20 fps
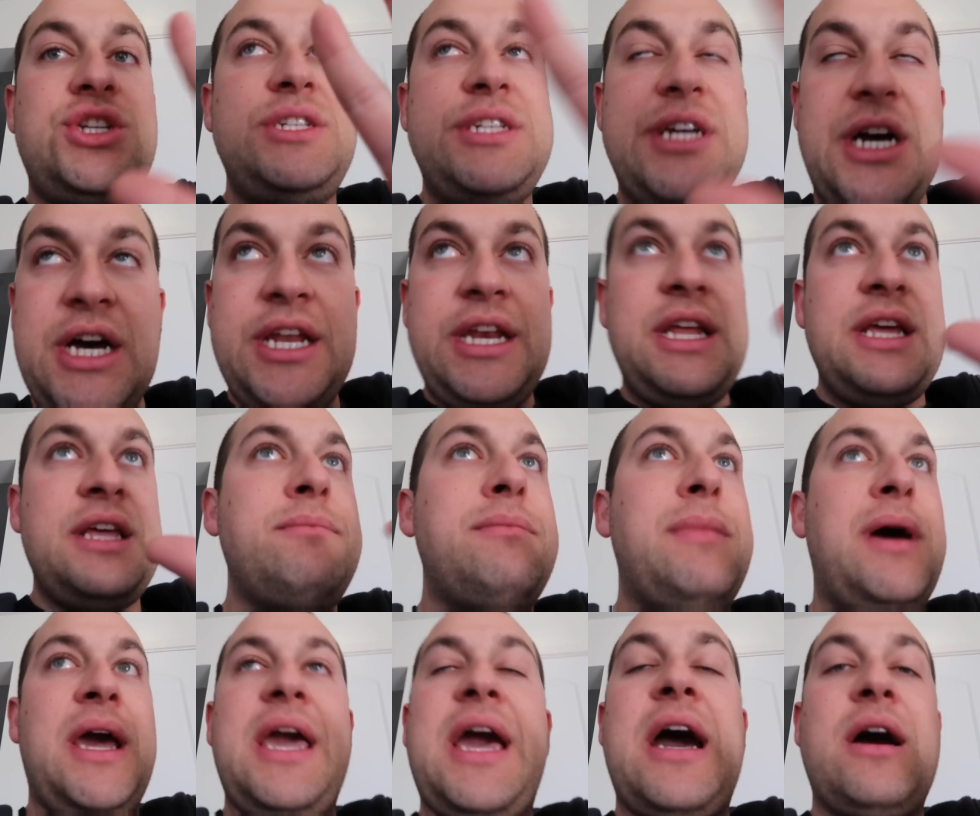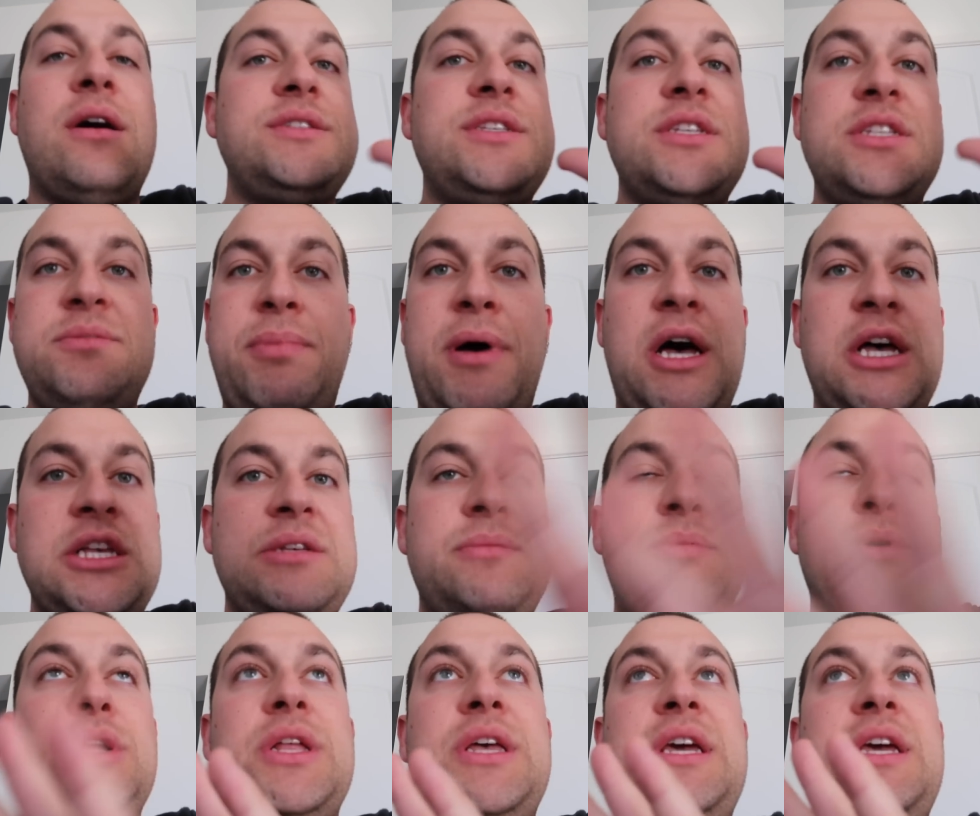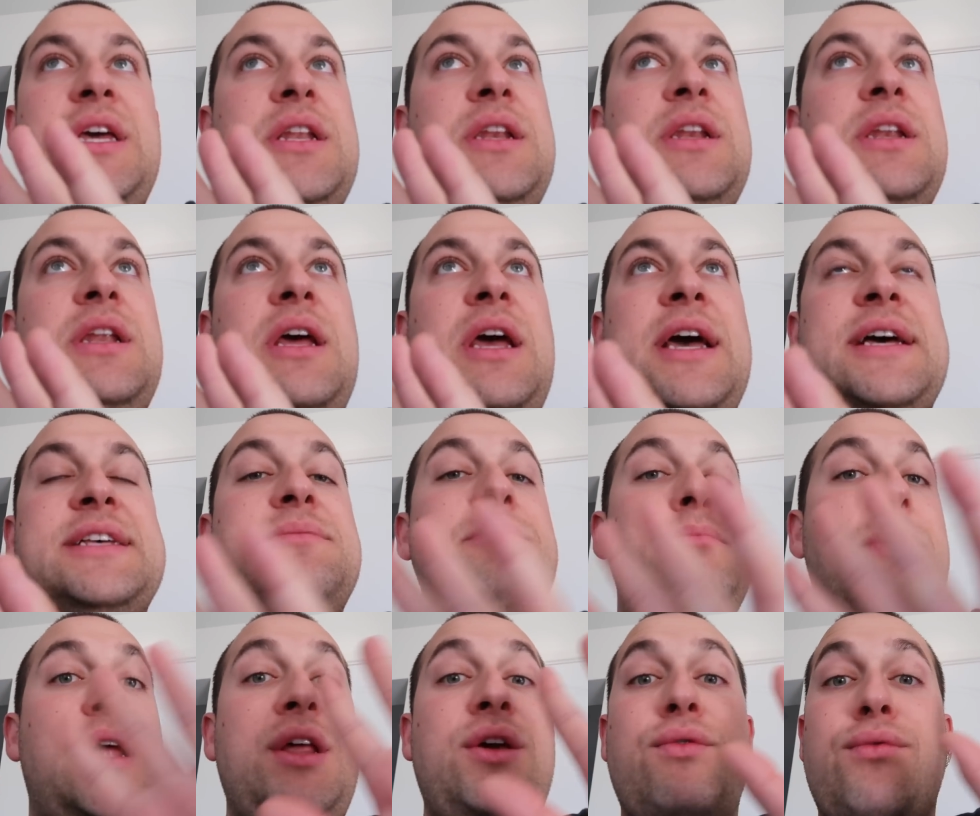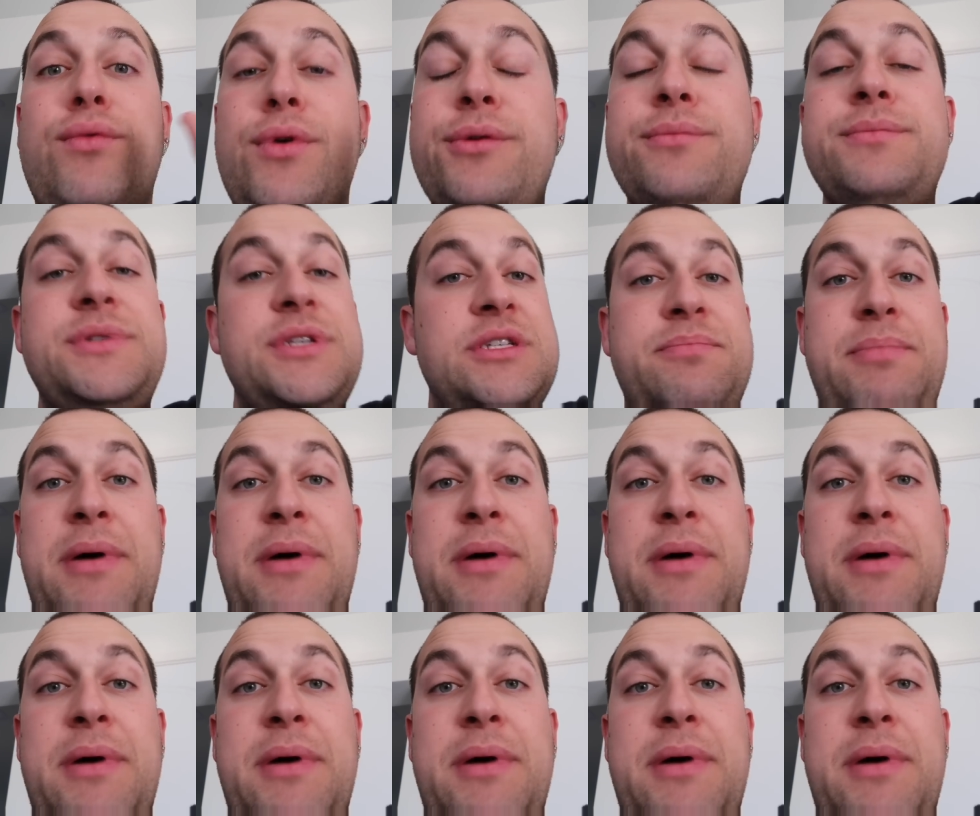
done in my house as possible in as many rooms as